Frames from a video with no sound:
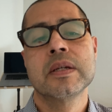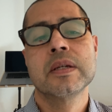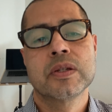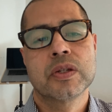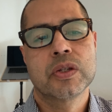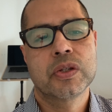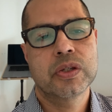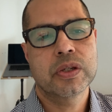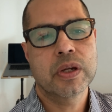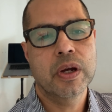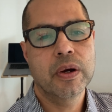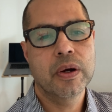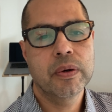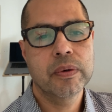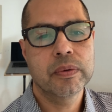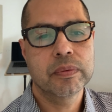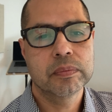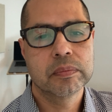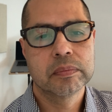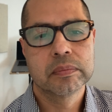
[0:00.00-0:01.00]

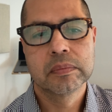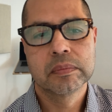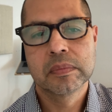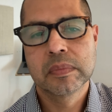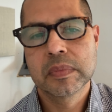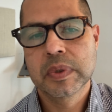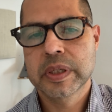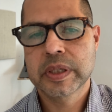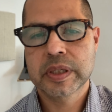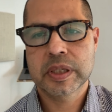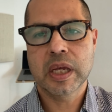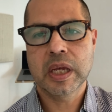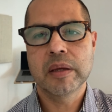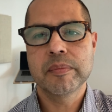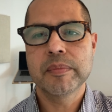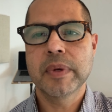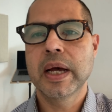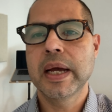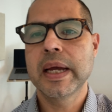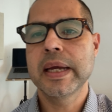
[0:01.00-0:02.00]
So sell
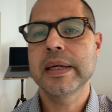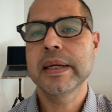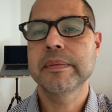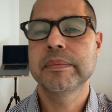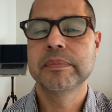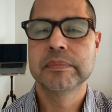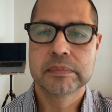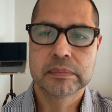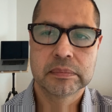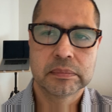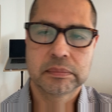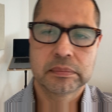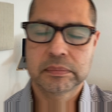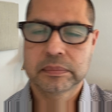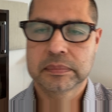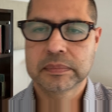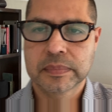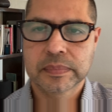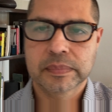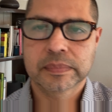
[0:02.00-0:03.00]
my
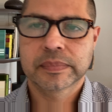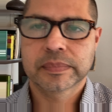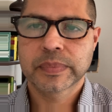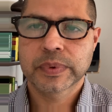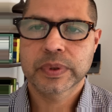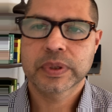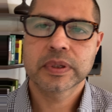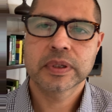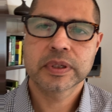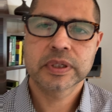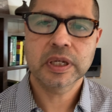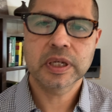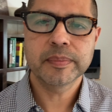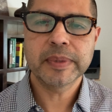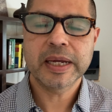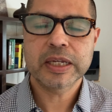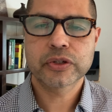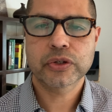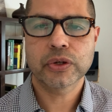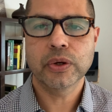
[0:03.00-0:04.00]
sell
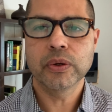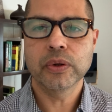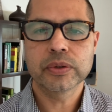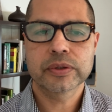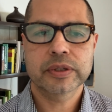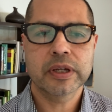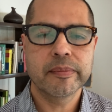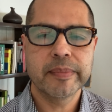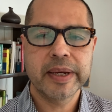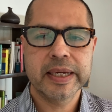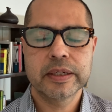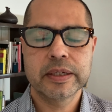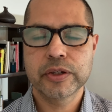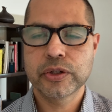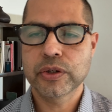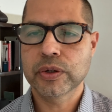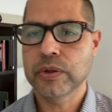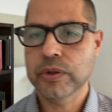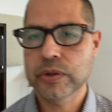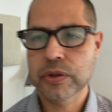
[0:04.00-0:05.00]
my soul, sell my
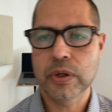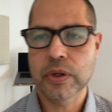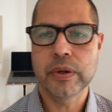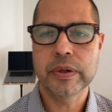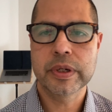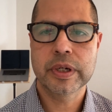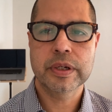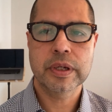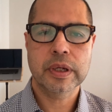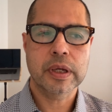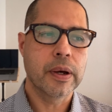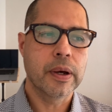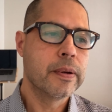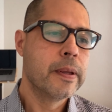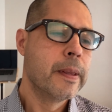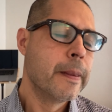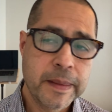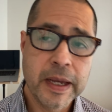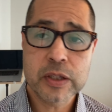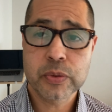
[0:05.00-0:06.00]
digital soul. Here you go.
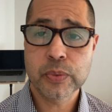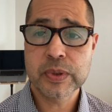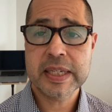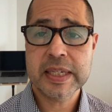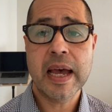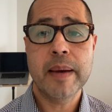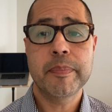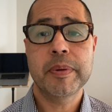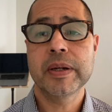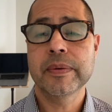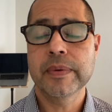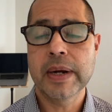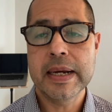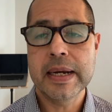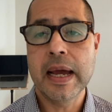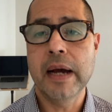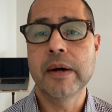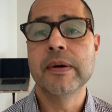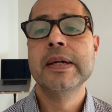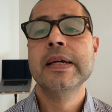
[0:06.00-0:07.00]
That's what's happening right
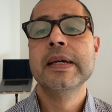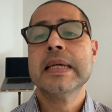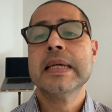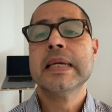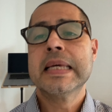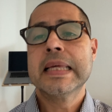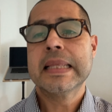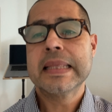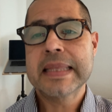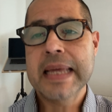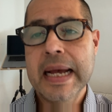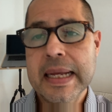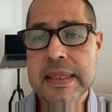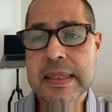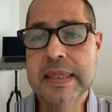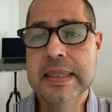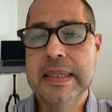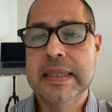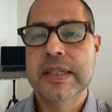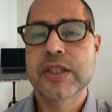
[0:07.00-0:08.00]
now.
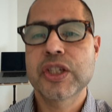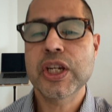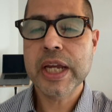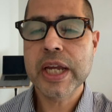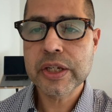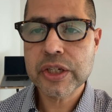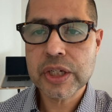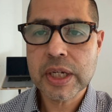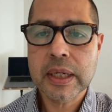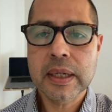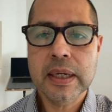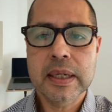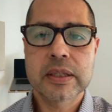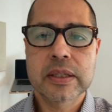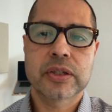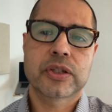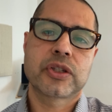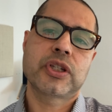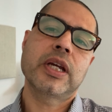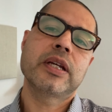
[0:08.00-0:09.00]
That's changing.
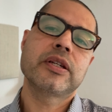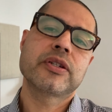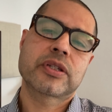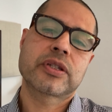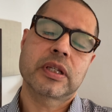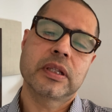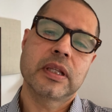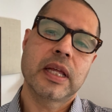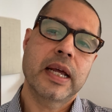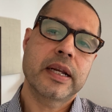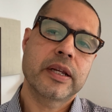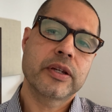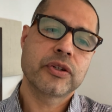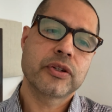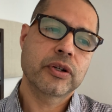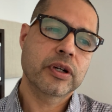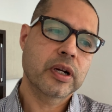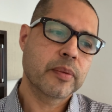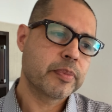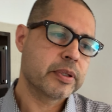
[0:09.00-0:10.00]
It's changed a lot in
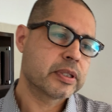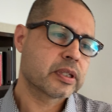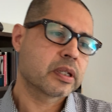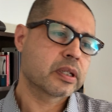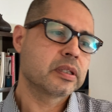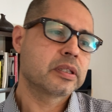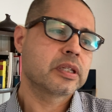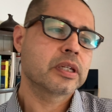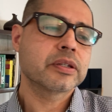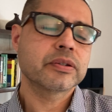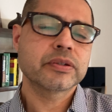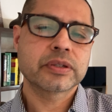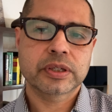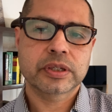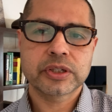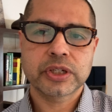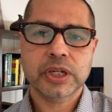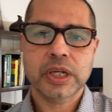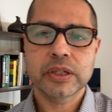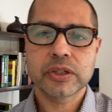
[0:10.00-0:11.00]
Europe. It continues to
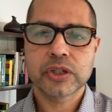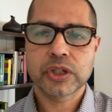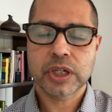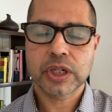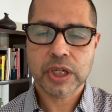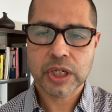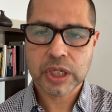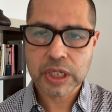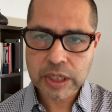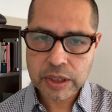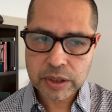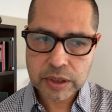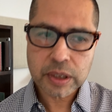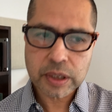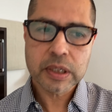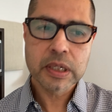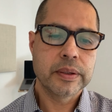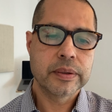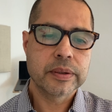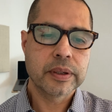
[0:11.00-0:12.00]
change
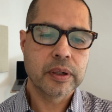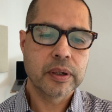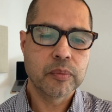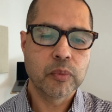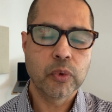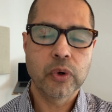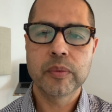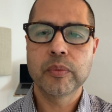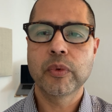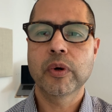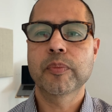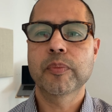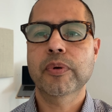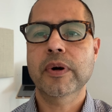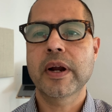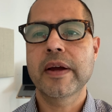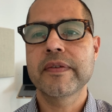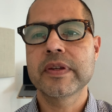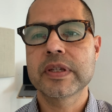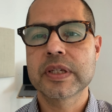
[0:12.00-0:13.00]
here. You know, more and more
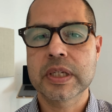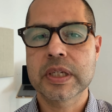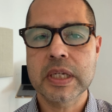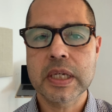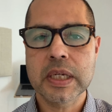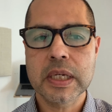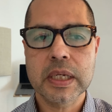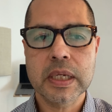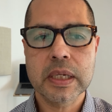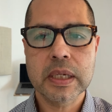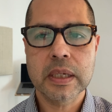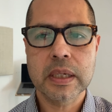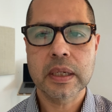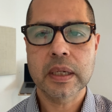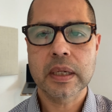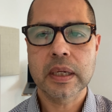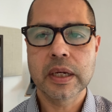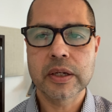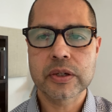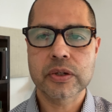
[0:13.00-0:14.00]
privacy
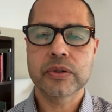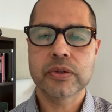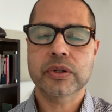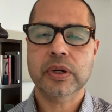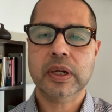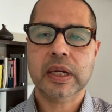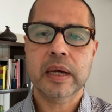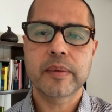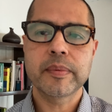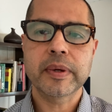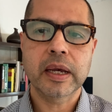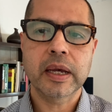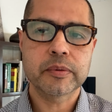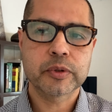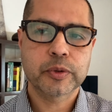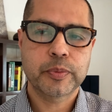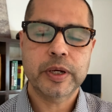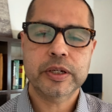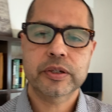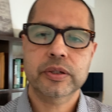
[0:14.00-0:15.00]
issues are coming up,
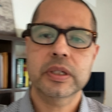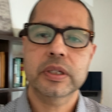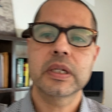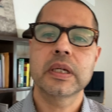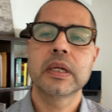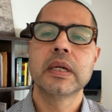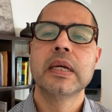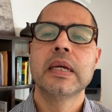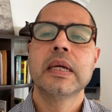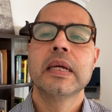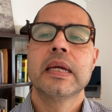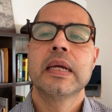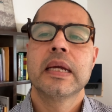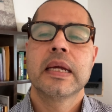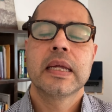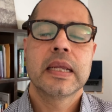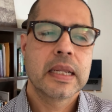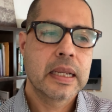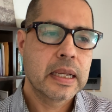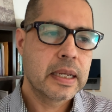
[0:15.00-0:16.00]
especially
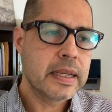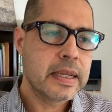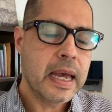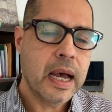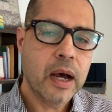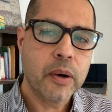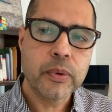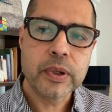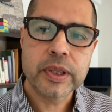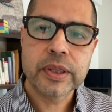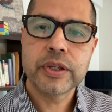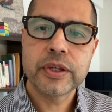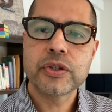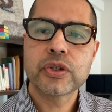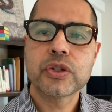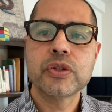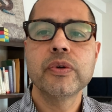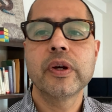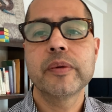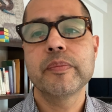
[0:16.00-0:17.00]
now with
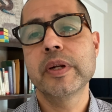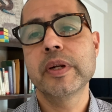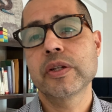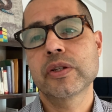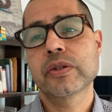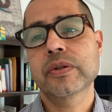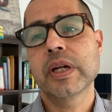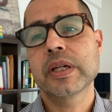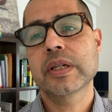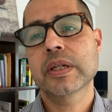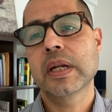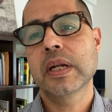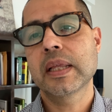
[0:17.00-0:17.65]
this new administration.